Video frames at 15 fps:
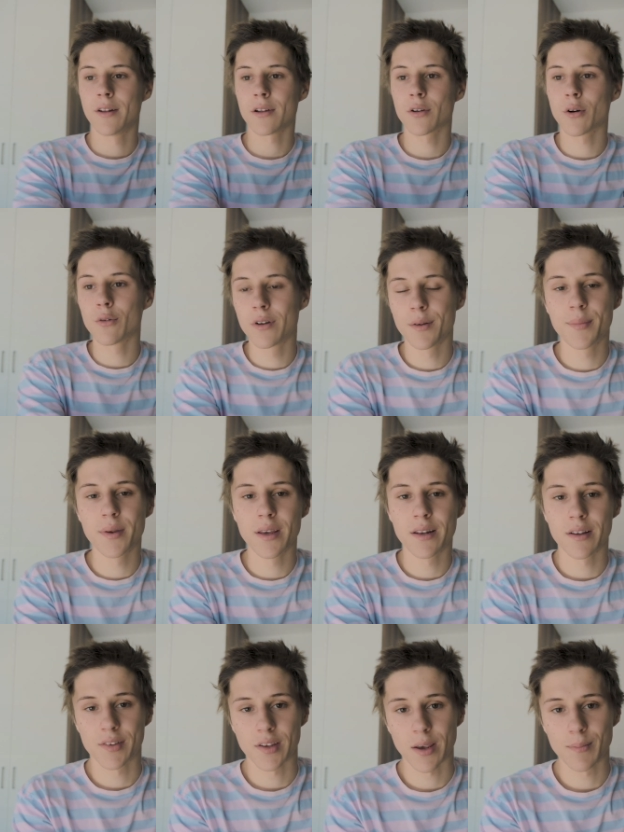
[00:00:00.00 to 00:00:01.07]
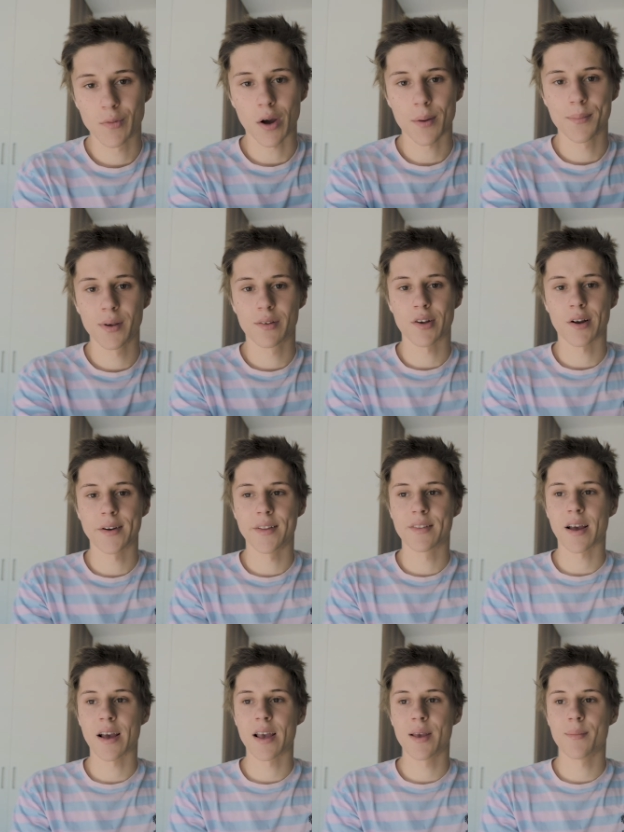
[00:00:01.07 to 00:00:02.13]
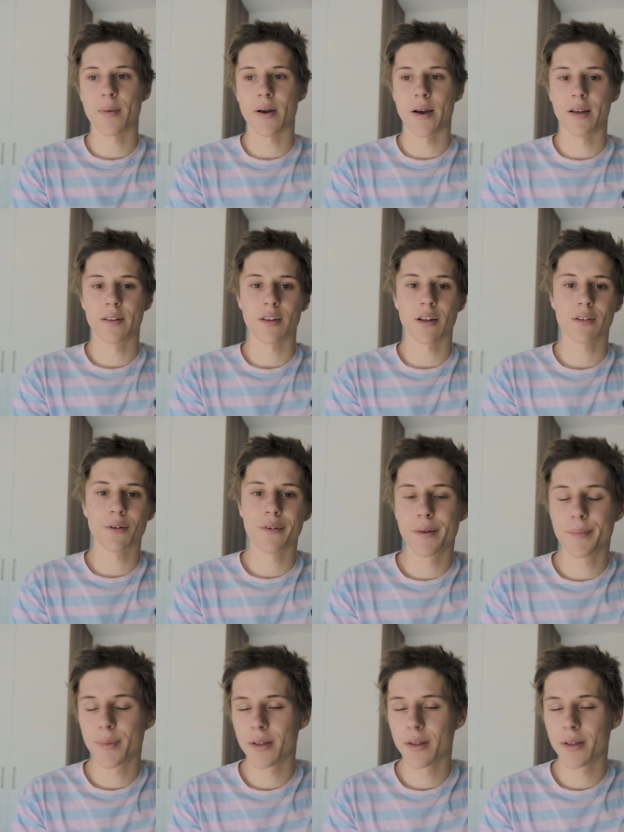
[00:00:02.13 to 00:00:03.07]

not only be the same topics all the time and not only